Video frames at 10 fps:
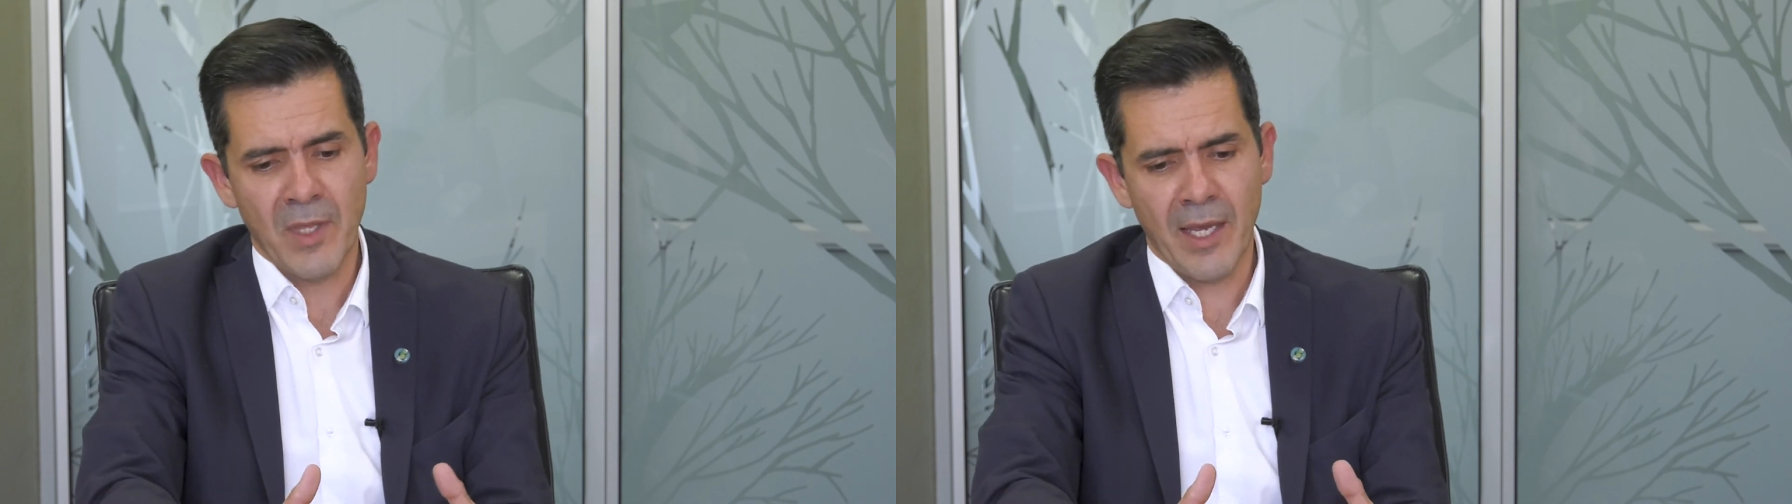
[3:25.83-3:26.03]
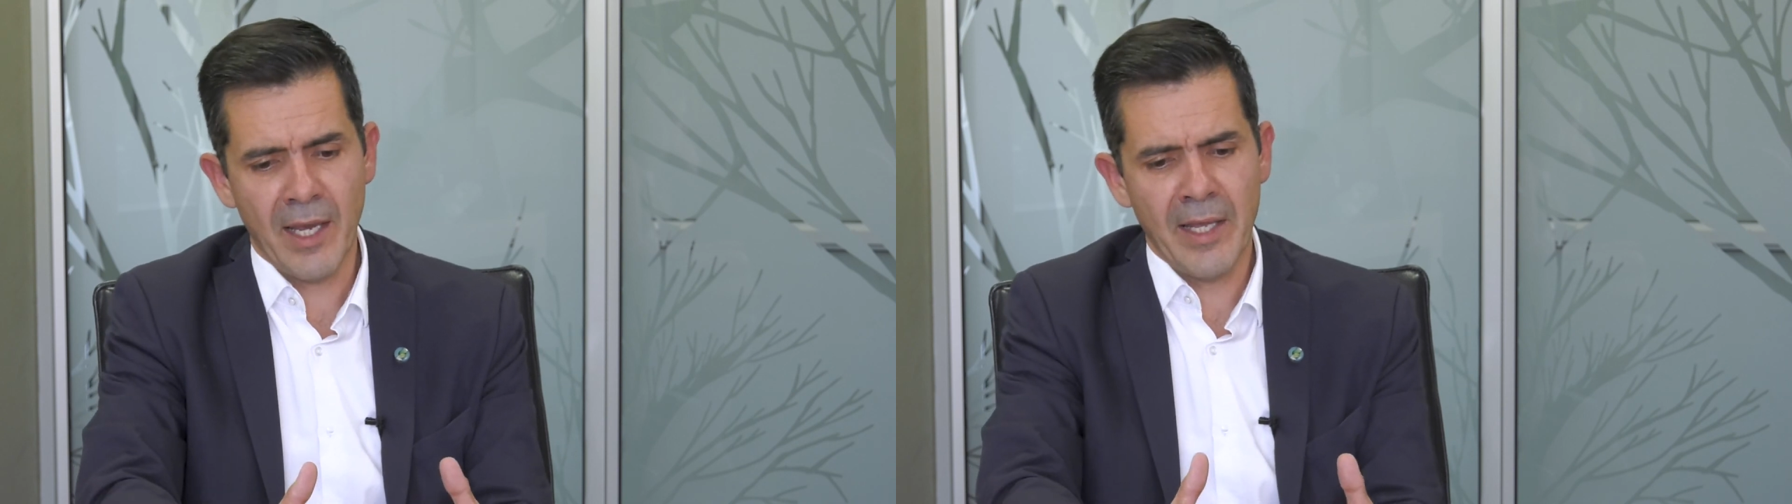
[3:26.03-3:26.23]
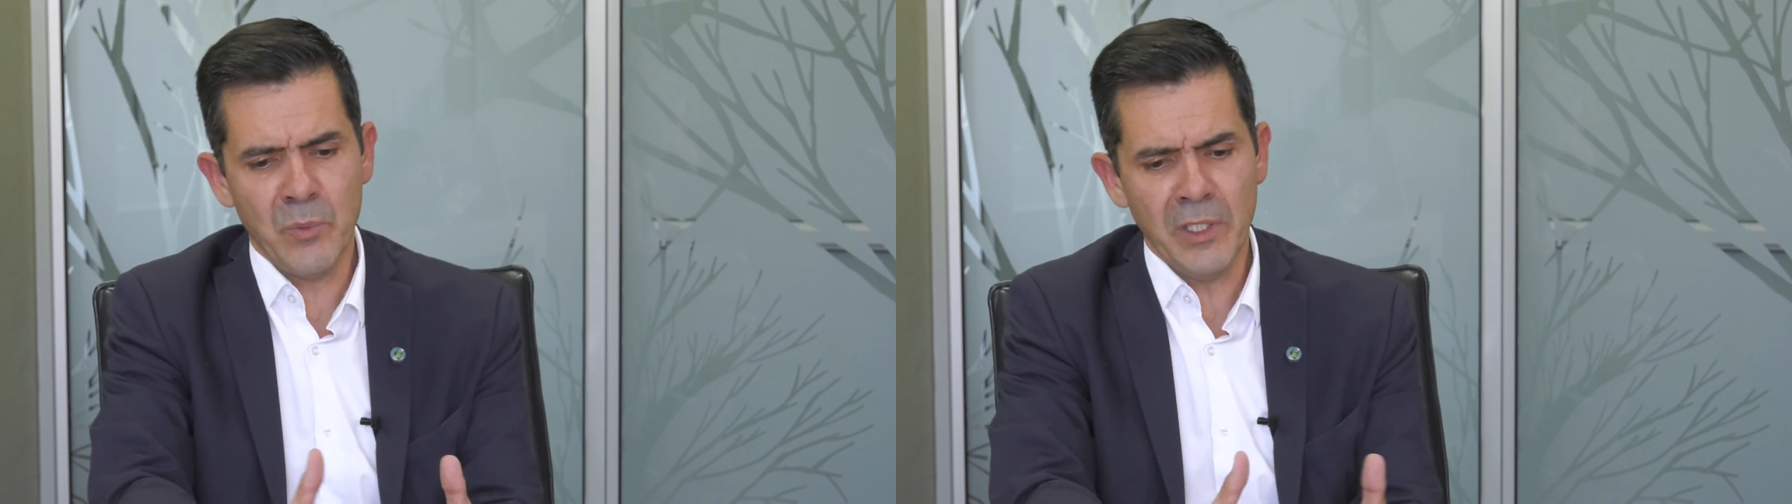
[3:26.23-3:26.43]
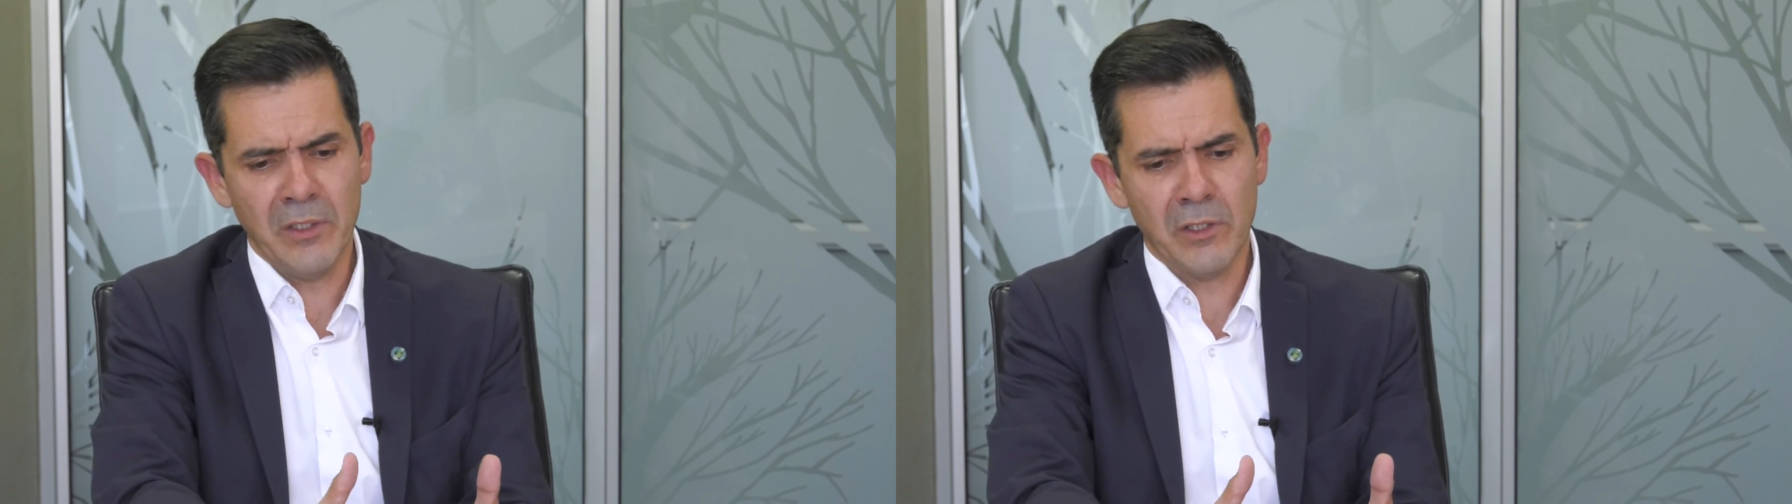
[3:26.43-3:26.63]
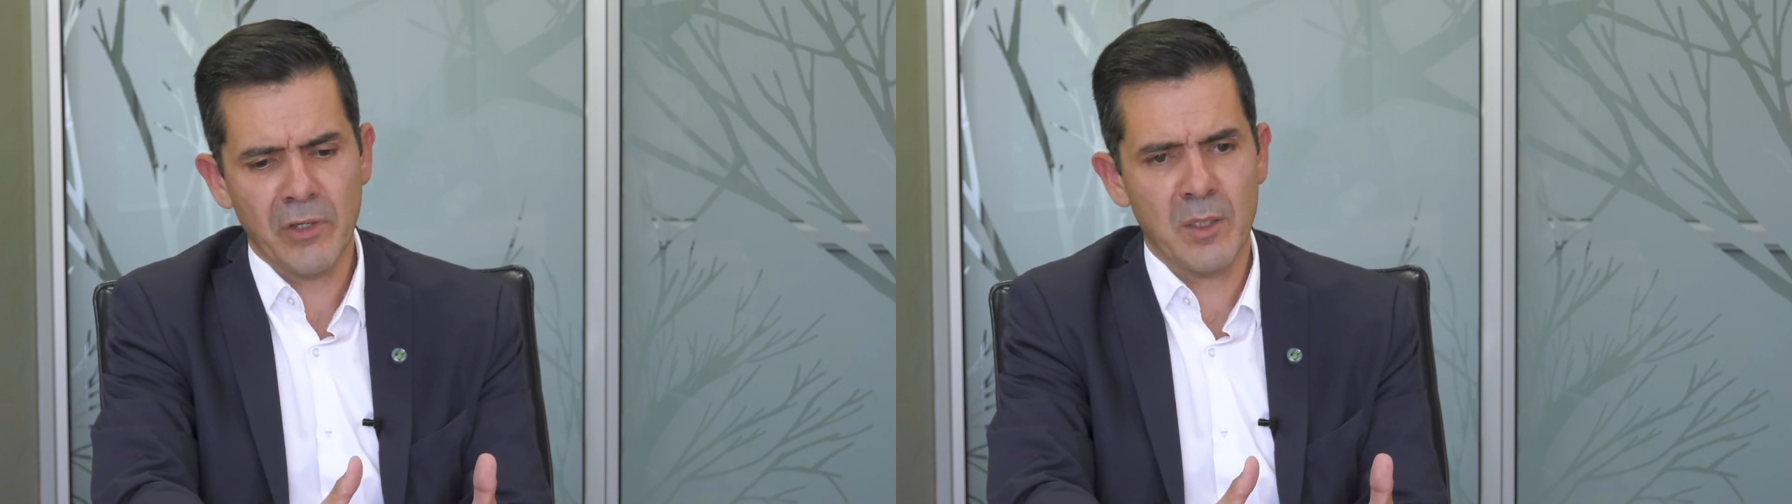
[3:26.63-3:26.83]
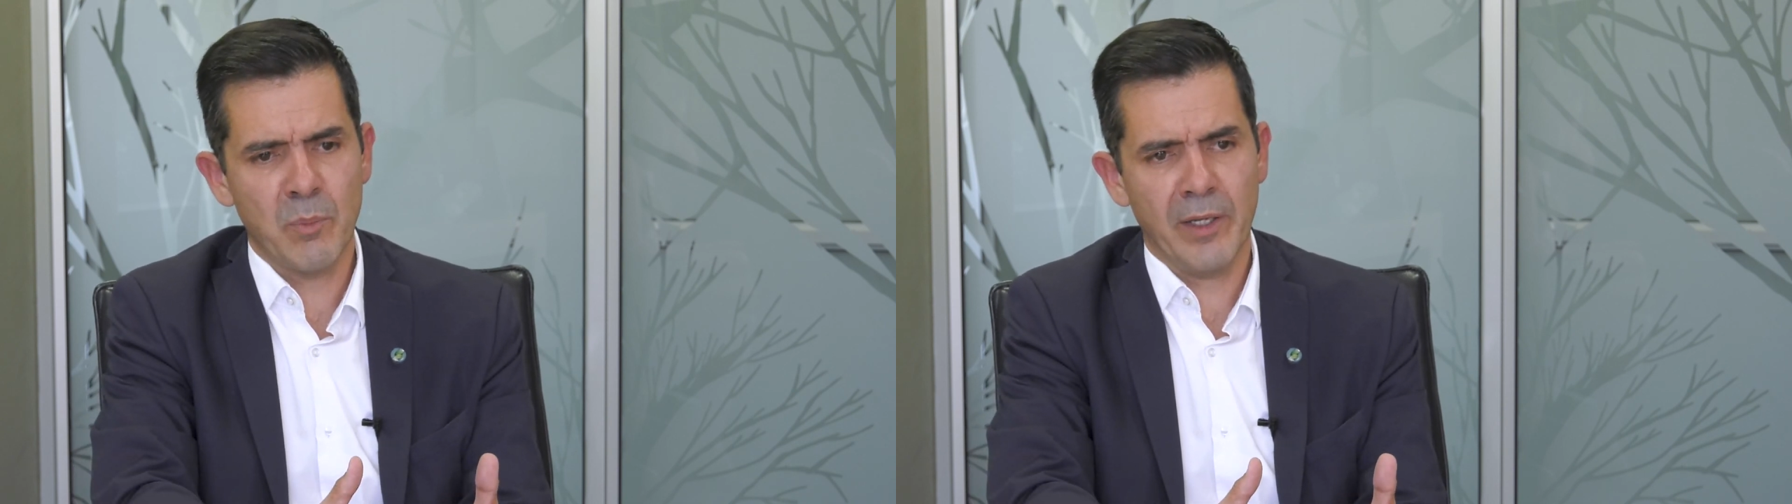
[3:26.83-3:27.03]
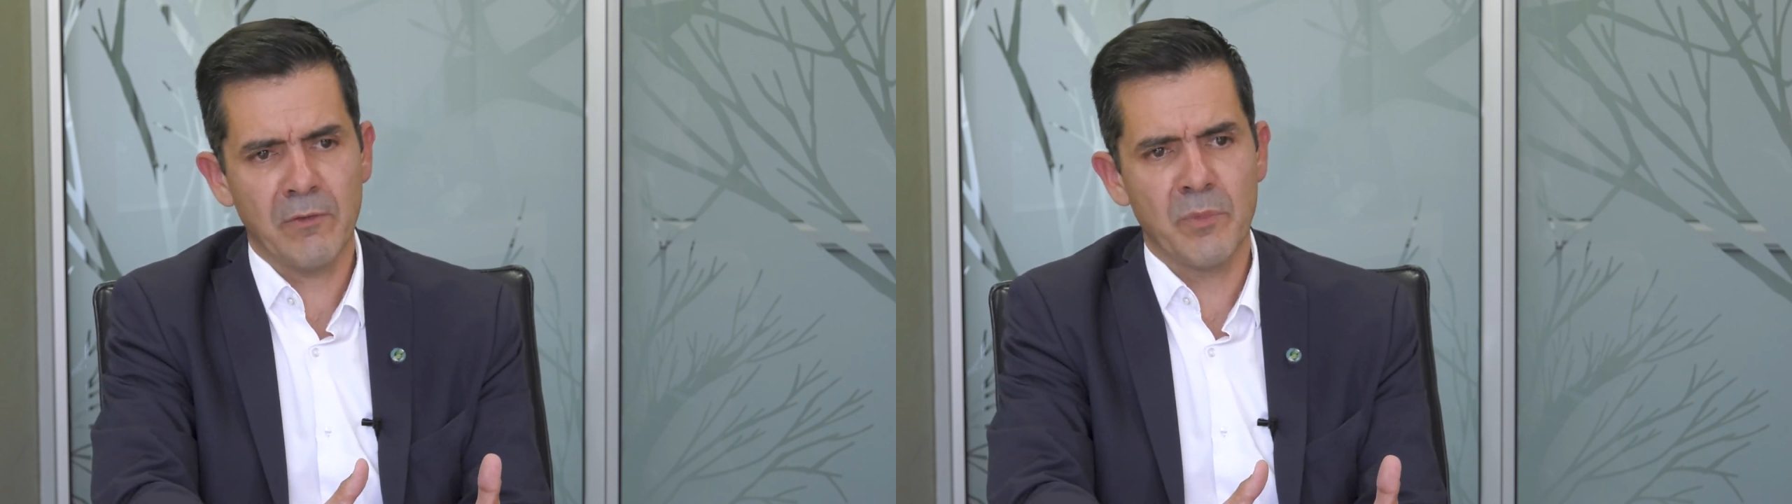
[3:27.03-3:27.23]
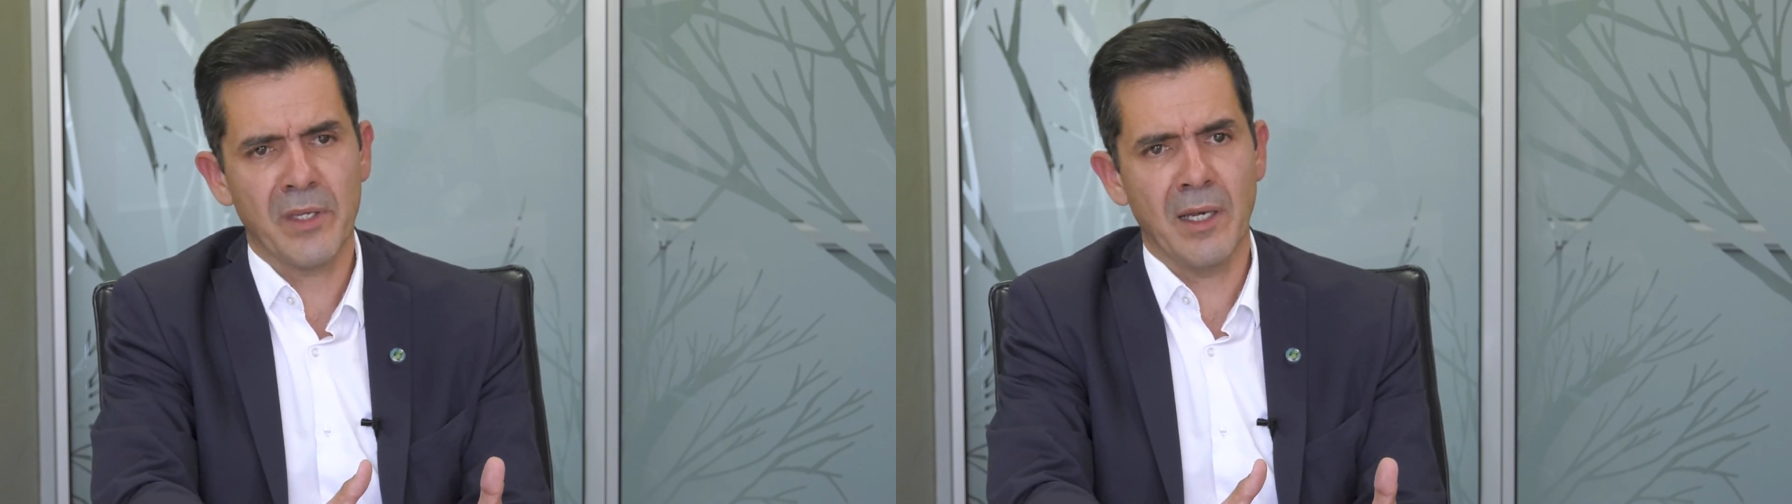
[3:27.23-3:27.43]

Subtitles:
And we need to create a platform that